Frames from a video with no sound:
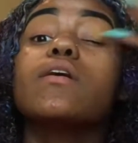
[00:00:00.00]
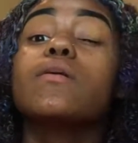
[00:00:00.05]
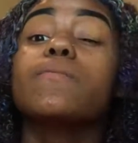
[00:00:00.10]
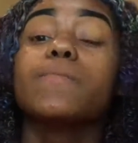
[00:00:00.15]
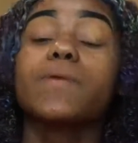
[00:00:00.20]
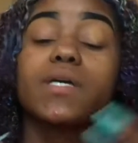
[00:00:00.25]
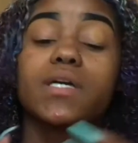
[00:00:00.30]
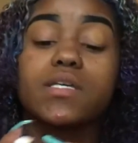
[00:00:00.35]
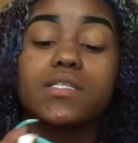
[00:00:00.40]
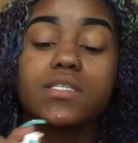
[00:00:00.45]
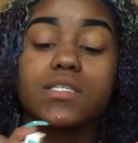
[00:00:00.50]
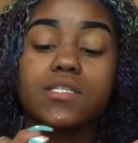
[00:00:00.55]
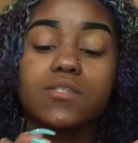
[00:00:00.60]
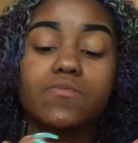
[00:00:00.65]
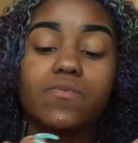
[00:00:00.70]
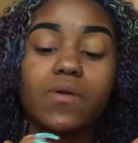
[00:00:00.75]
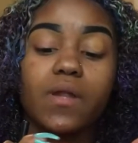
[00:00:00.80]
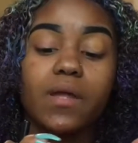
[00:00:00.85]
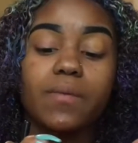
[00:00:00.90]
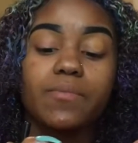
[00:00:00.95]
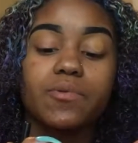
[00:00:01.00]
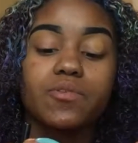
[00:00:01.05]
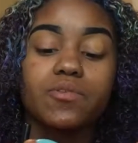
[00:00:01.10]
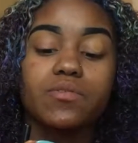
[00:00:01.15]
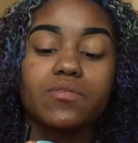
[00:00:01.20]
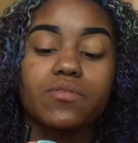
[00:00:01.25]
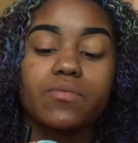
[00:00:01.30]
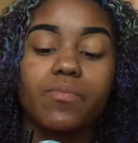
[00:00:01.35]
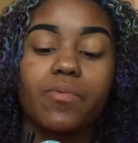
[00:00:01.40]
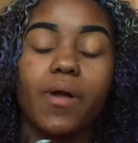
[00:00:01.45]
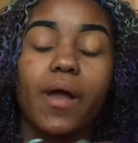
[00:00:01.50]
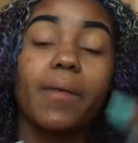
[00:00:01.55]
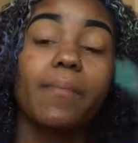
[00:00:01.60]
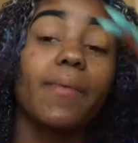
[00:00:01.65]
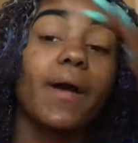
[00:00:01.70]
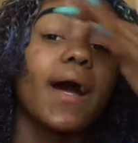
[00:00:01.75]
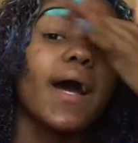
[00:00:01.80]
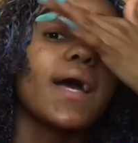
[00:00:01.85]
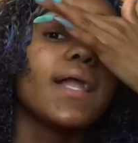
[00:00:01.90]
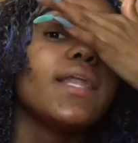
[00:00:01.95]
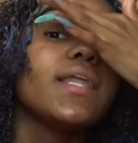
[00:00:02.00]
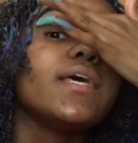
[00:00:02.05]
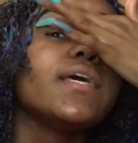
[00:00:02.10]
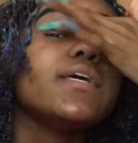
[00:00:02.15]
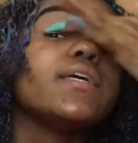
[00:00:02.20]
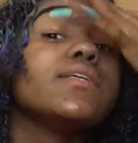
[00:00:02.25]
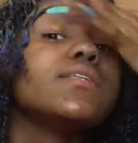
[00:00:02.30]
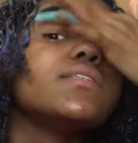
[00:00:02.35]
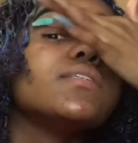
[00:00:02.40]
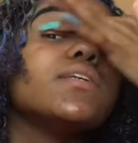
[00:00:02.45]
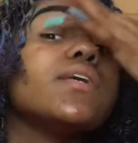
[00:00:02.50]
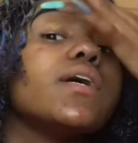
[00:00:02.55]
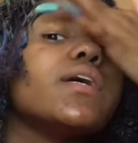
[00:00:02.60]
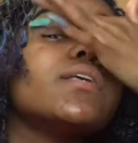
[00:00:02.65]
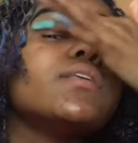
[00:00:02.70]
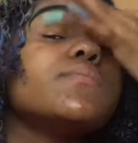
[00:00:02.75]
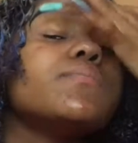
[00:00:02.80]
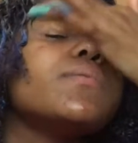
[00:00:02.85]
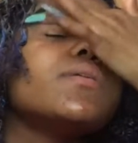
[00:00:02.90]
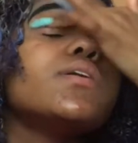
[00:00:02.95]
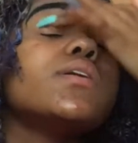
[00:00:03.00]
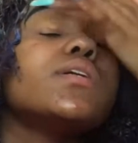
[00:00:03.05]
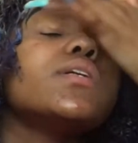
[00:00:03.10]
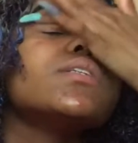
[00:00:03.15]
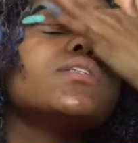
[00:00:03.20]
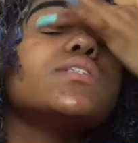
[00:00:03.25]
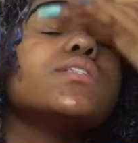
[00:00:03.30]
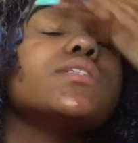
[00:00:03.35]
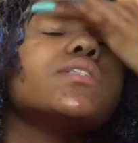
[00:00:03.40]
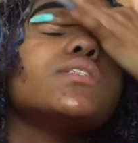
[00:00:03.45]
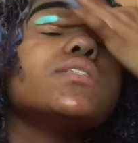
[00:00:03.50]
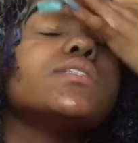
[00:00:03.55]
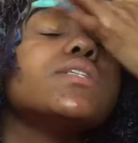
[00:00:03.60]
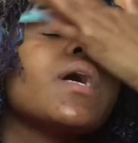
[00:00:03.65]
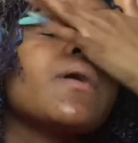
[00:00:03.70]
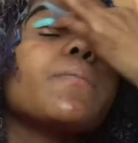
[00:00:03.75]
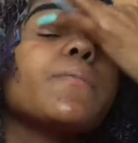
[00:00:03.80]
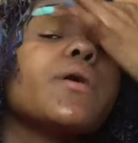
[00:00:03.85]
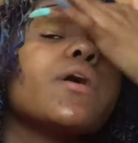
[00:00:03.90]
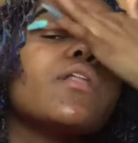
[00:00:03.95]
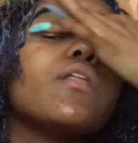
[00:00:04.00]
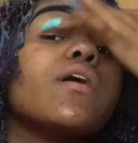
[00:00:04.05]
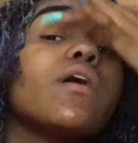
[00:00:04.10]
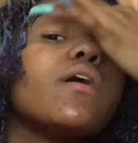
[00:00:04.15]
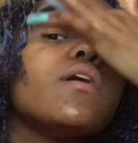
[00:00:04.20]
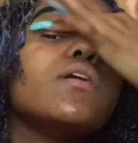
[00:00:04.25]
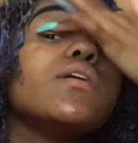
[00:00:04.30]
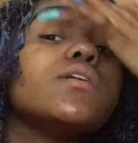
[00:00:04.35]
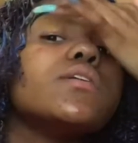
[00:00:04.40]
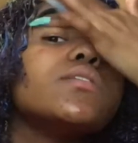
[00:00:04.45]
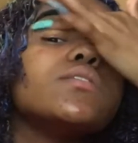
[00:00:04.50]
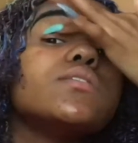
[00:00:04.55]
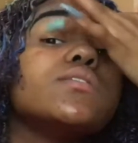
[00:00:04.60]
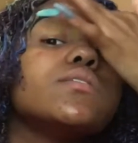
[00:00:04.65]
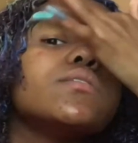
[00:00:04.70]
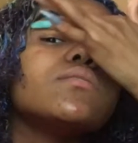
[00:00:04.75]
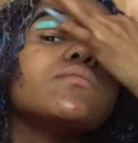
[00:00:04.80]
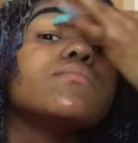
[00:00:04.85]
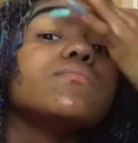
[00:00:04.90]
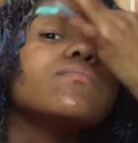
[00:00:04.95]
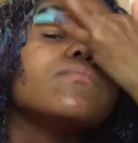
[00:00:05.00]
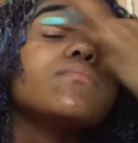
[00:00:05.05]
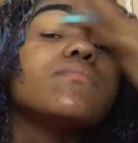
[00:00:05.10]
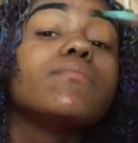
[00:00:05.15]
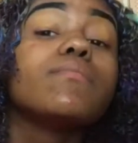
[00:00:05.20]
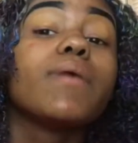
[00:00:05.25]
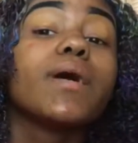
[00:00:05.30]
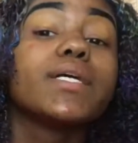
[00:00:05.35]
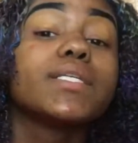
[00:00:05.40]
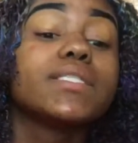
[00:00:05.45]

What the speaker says: Because this is what I'm using to prime my eyelids. Yes, because it's the same color as my